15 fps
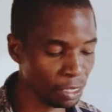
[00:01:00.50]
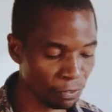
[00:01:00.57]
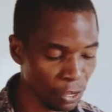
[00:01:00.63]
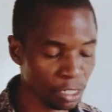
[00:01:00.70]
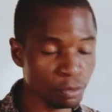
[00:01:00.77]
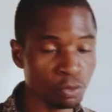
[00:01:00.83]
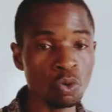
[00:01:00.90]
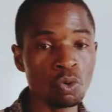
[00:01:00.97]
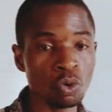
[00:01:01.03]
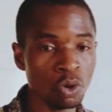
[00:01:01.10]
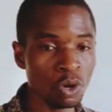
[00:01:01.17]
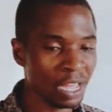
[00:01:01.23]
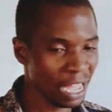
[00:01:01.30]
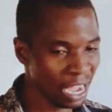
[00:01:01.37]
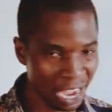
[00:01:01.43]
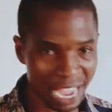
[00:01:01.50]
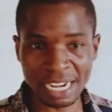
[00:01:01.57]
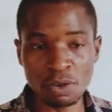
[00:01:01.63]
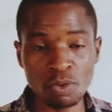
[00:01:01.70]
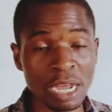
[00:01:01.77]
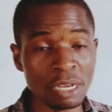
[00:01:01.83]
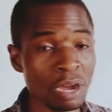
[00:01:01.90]
Facebook,
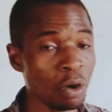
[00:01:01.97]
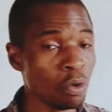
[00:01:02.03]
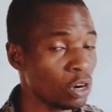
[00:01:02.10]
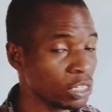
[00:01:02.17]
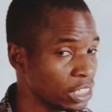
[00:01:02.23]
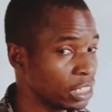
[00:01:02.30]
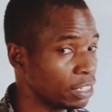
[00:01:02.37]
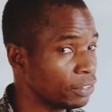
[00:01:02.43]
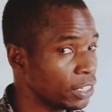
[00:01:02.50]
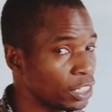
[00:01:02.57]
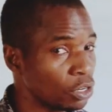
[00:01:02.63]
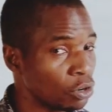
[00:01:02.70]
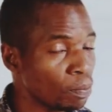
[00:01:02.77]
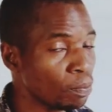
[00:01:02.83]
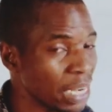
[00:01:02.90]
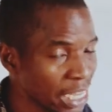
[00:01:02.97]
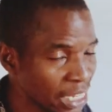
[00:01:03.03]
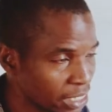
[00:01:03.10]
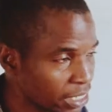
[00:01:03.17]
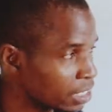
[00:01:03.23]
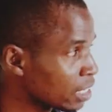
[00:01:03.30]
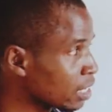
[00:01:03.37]
anywhere you are watching the video,
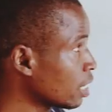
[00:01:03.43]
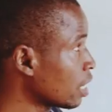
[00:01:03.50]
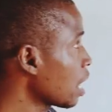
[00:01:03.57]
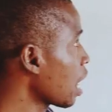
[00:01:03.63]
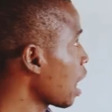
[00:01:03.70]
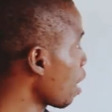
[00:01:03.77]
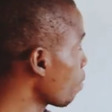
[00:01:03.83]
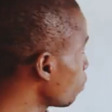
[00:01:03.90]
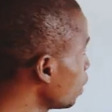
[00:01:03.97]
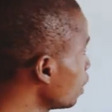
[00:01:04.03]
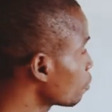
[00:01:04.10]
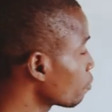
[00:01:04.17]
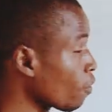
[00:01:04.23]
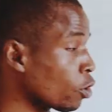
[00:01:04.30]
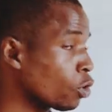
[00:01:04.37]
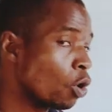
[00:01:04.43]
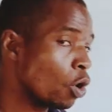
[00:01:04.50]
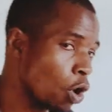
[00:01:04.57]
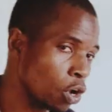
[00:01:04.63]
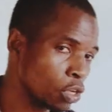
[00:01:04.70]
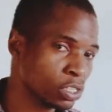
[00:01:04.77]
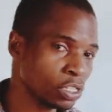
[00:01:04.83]
please follow
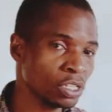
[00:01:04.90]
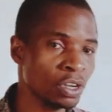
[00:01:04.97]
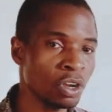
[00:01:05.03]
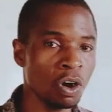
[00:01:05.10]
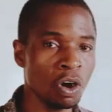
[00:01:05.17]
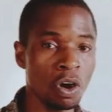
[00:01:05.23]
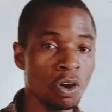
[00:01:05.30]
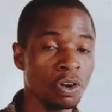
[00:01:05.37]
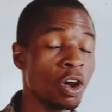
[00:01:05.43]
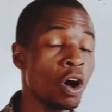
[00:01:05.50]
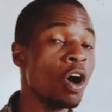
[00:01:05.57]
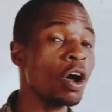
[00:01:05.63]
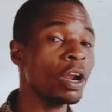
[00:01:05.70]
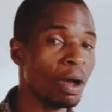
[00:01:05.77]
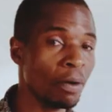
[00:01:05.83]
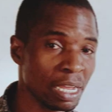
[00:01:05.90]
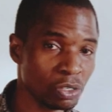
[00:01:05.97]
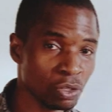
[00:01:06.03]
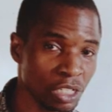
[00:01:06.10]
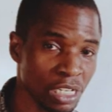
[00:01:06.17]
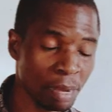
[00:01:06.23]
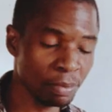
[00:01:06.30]
us on all our
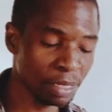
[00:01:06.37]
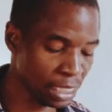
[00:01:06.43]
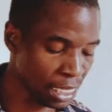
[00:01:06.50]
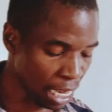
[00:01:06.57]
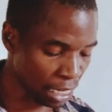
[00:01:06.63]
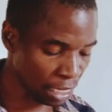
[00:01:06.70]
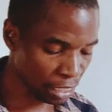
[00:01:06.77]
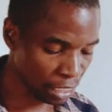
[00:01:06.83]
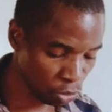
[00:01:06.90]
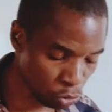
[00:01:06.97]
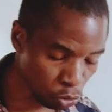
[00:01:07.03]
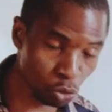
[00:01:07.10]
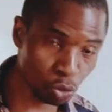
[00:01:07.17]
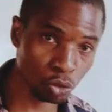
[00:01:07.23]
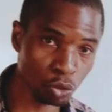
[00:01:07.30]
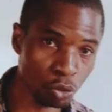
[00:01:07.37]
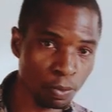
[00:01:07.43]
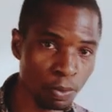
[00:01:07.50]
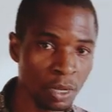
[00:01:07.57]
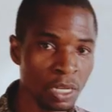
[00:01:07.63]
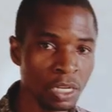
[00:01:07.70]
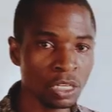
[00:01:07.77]
social media, YouTube,
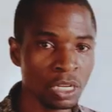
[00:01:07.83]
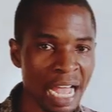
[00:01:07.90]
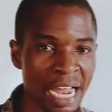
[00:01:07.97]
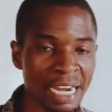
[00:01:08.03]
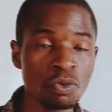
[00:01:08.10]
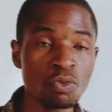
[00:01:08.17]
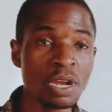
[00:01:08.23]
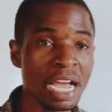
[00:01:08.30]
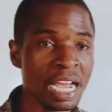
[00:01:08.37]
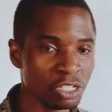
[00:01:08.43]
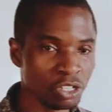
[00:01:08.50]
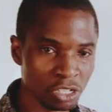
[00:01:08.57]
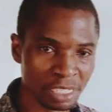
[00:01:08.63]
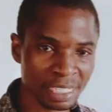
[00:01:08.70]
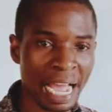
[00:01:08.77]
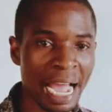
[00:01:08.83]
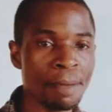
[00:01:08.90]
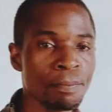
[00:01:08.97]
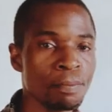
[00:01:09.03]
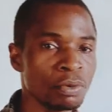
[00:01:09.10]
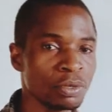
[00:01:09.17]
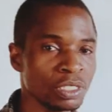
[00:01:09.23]
anywhere, just
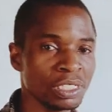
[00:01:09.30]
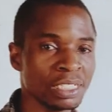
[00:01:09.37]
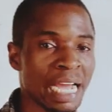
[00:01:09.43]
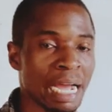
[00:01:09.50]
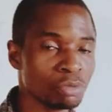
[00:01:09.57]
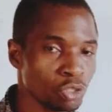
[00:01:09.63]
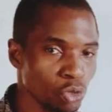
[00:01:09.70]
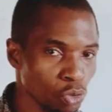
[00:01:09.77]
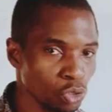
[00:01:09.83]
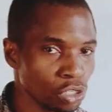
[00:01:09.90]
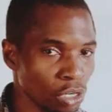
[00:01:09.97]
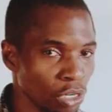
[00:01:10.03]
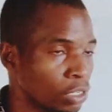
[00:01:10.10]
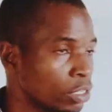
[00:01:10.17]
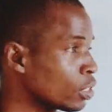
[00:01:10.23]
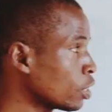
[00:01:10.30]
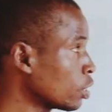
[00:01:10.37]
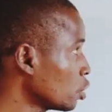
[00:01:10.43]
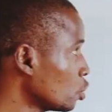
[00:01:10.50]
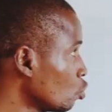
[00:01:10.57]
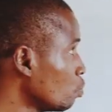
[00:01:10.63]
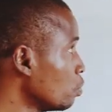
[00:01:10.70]
type JAM Solution.
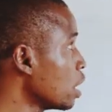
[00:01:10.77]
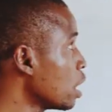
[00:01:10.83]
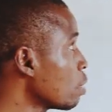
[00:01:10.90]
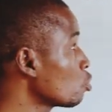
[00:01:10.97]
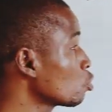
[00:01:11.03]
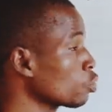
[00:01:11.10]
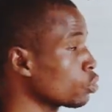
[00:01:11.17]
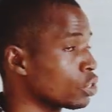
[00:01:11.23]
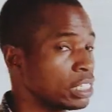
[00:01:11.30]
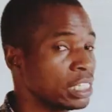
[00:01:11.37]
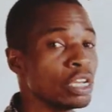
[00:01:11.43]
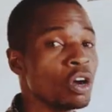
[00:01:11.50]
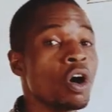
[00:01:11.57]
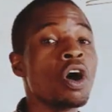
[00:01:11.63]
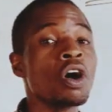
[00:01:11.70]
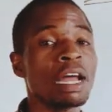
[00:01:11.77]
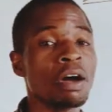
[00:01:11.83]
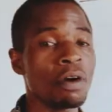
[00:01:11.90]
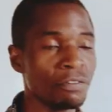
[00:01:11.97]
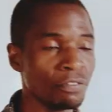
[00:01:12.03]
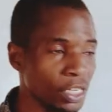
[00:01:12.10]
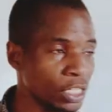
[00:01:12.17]
You'll be able to see all
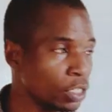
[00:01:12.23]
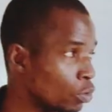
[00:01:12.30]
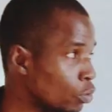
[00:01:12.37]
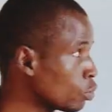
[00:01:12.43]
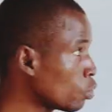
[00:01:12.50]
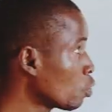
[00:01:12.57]
our video,